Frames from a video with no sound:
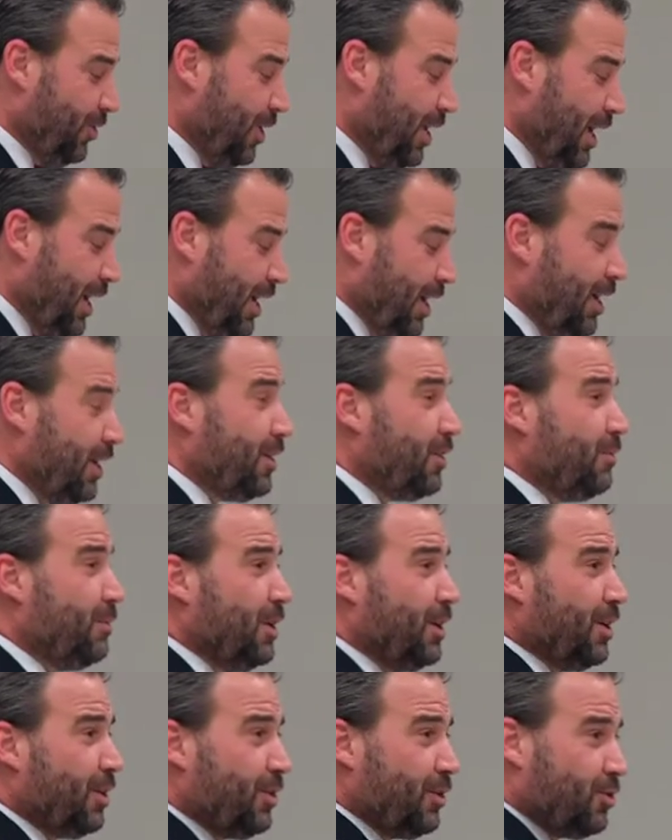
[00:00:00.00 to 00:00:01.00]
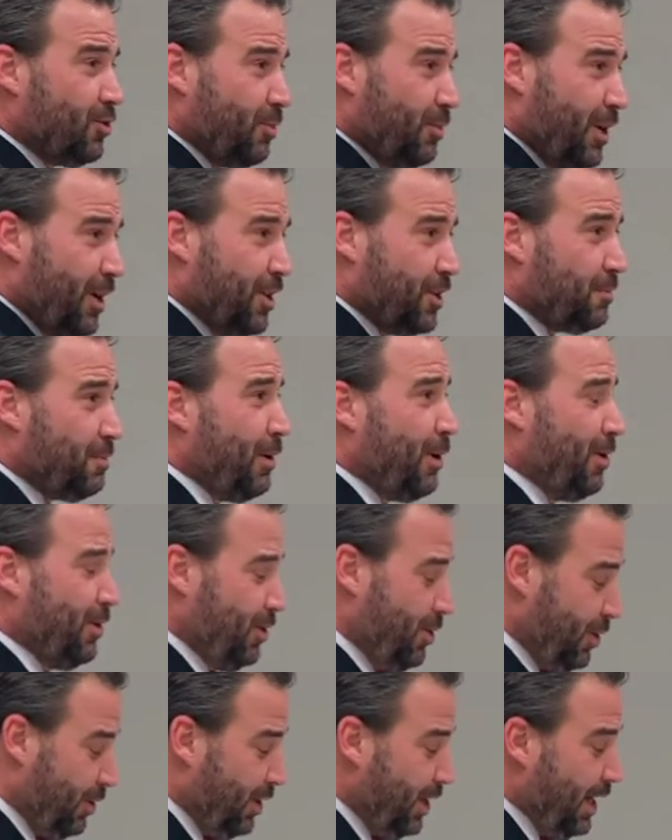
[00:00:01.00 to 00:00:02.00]
you. You've been a tremendous
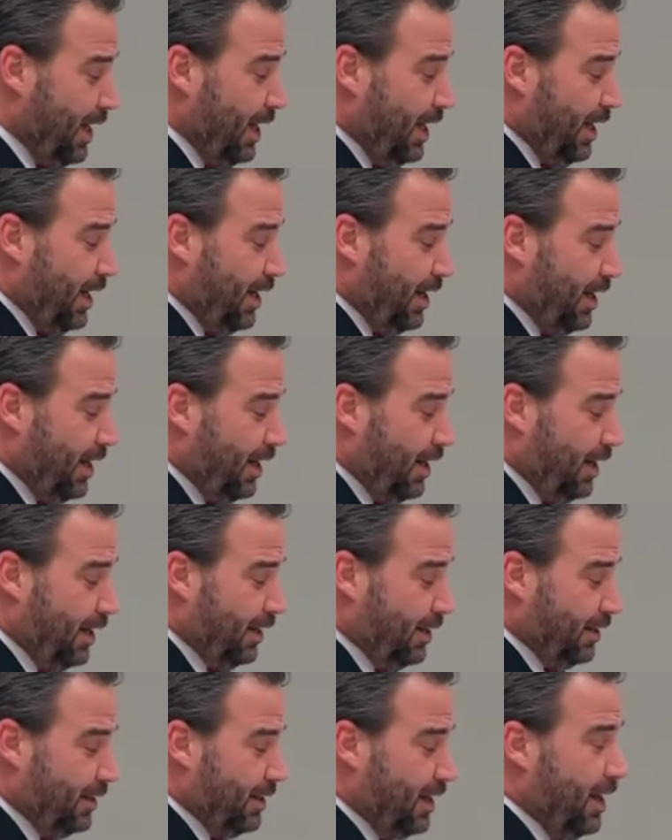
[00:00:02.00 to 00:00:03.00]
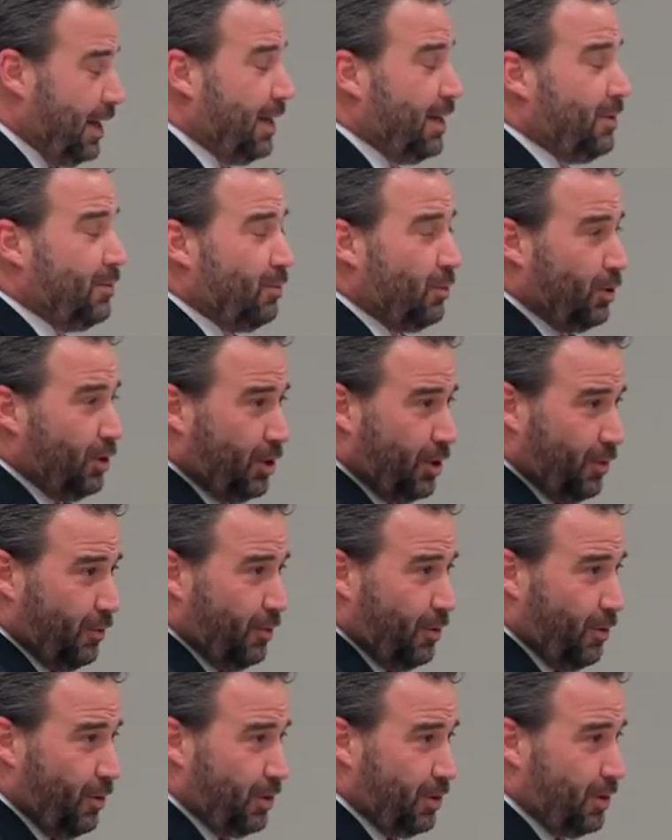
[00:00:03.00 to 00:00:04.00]
partner and we're
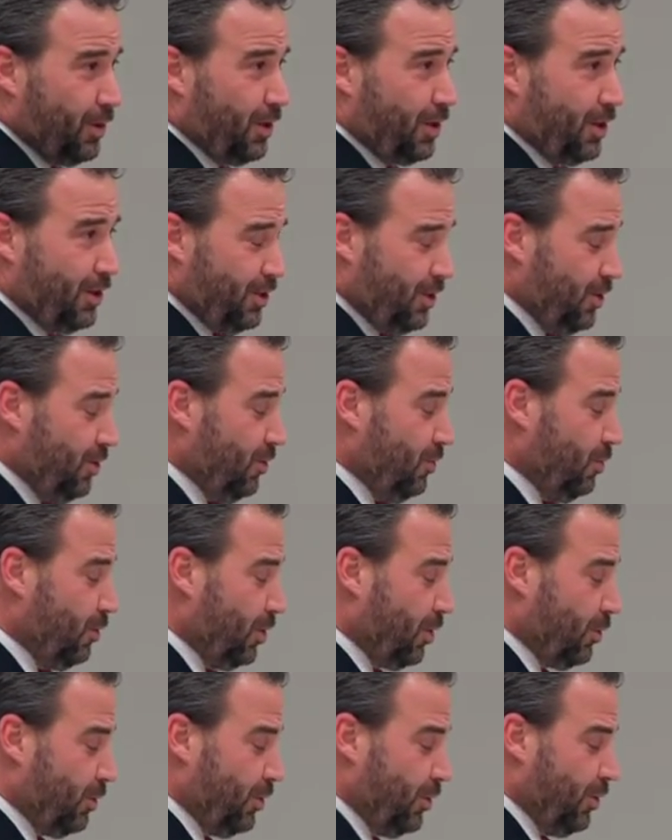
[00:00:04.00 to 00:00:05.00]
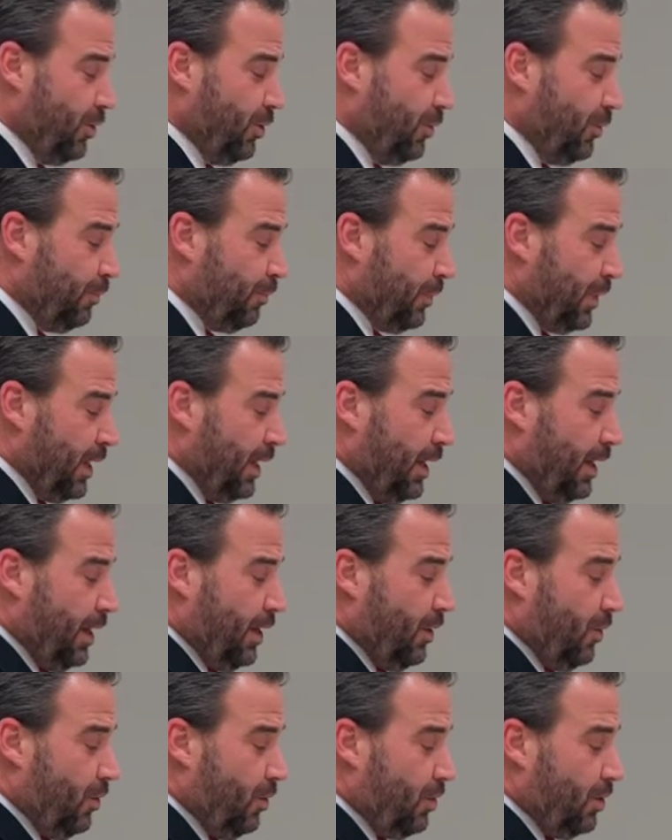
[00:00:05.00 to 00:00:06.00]
looking forward to our continued work with you.
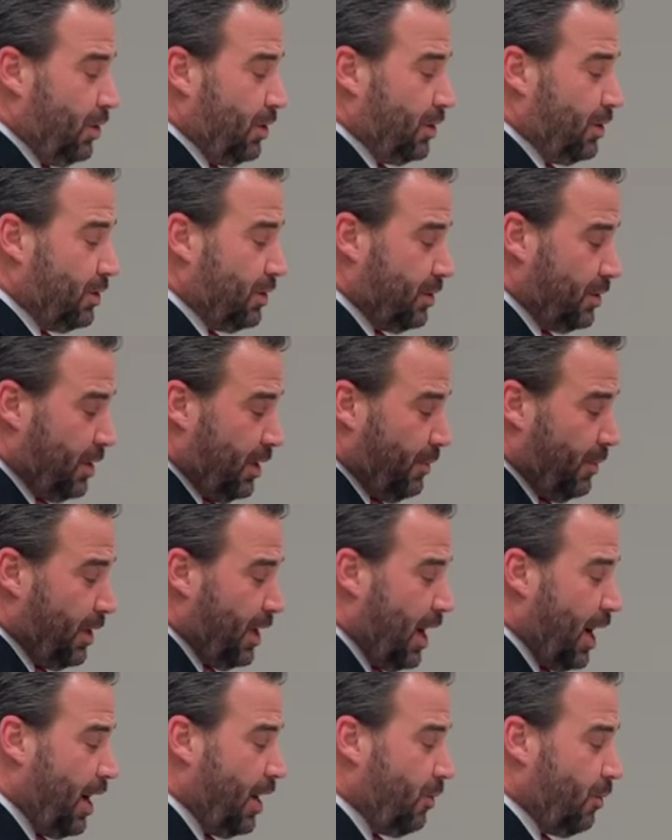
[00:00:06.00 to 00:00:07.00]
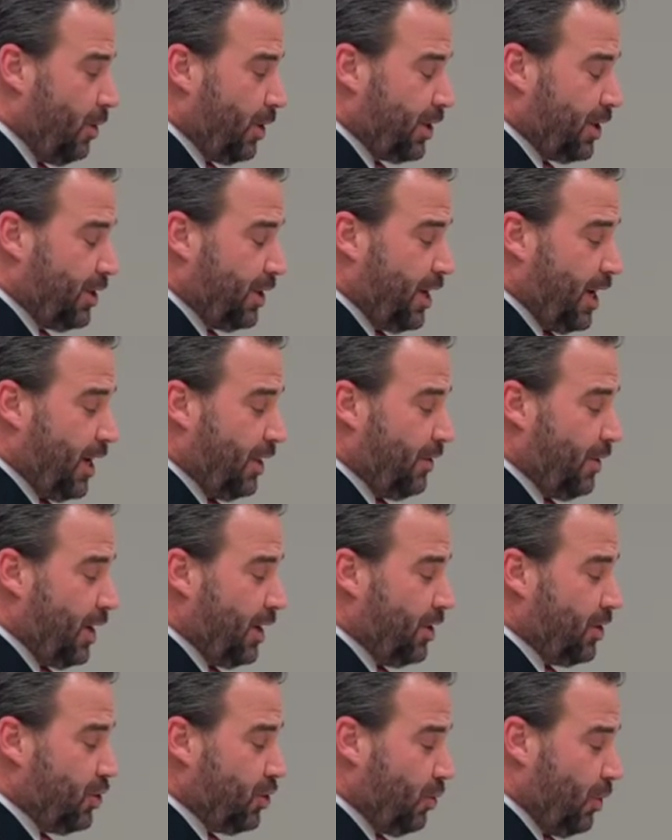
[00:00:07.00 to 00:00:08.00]
Tim and I are working together
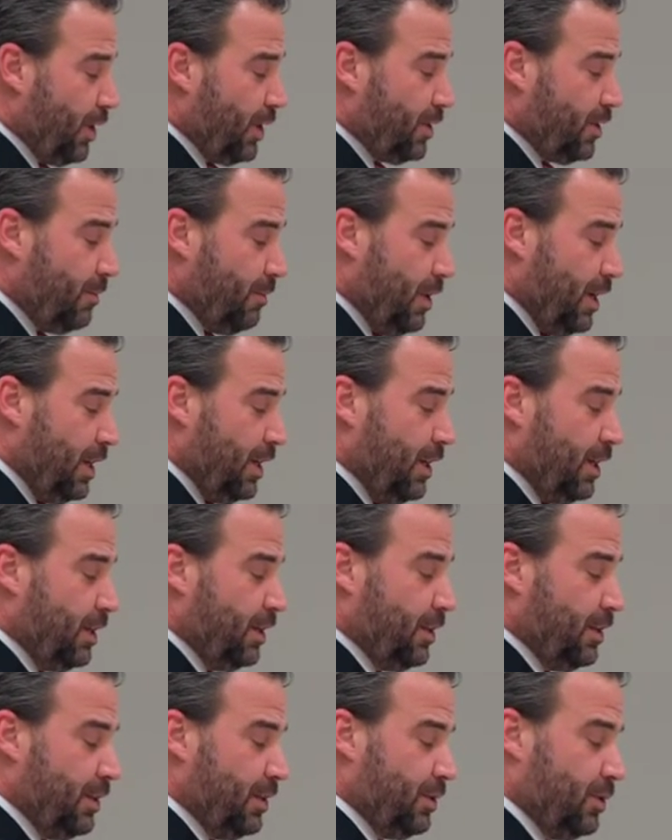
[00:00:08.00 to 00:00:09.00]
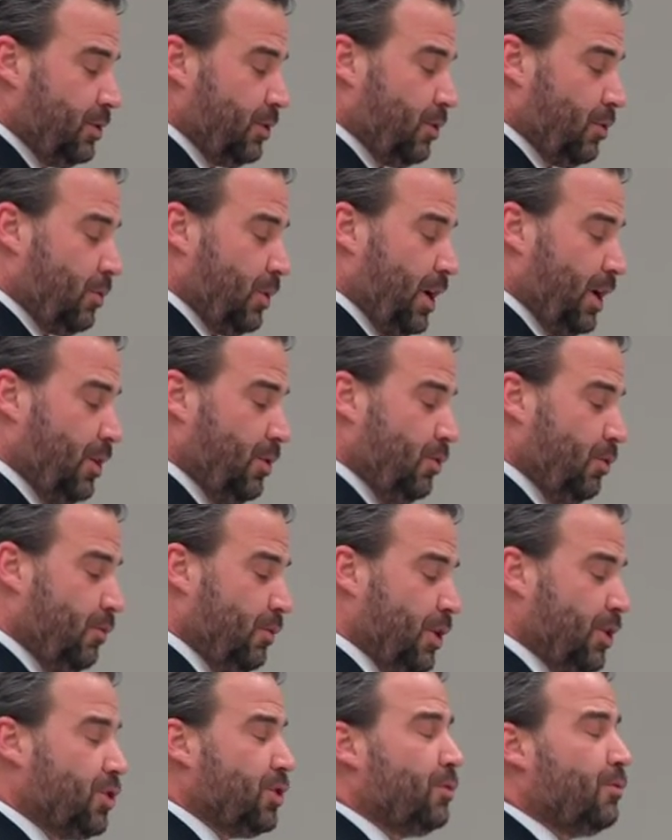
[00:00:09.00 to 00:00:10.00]
on a joint committee to create a new
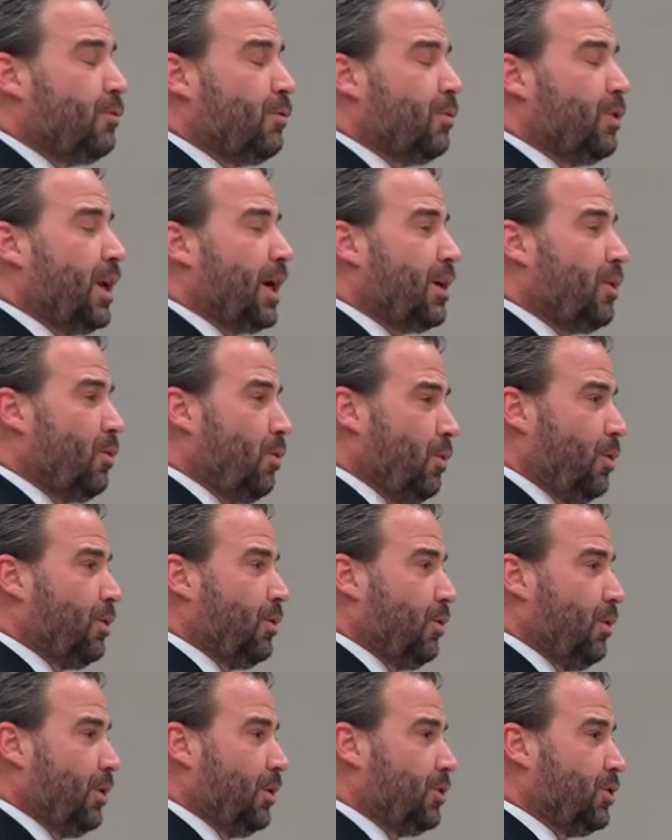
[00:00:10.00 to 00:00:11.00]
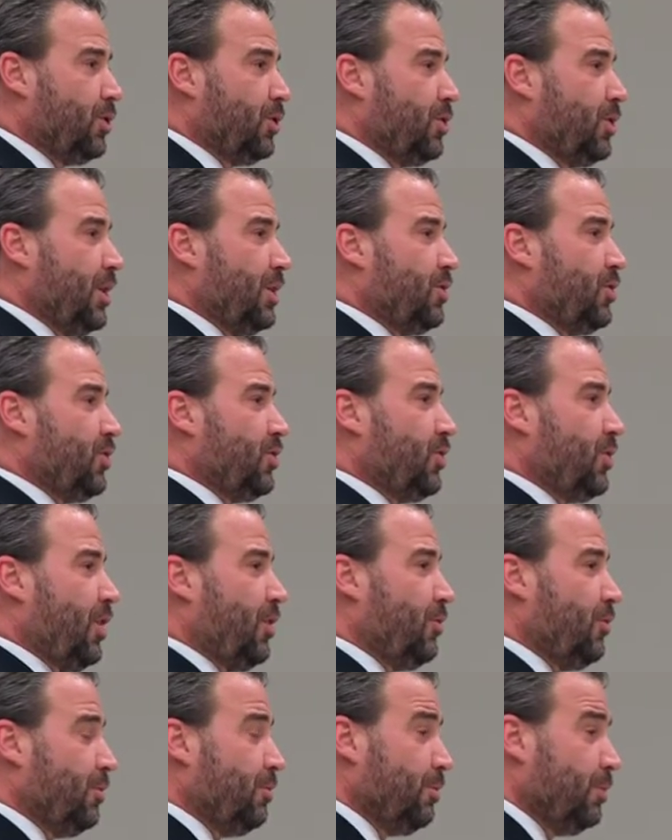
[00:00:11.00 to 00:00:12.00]
vision for that corridor. Just as the
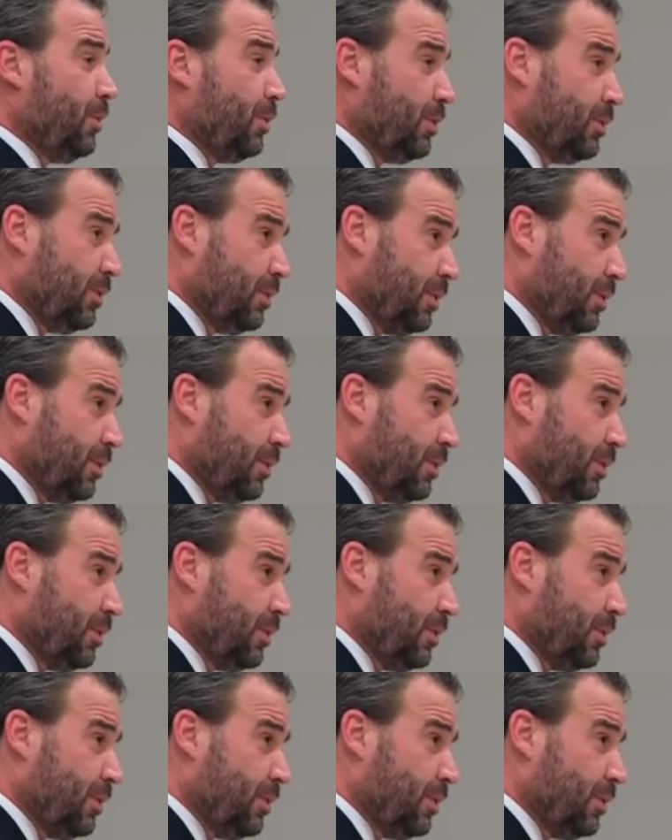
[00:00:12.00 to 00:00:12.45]
southern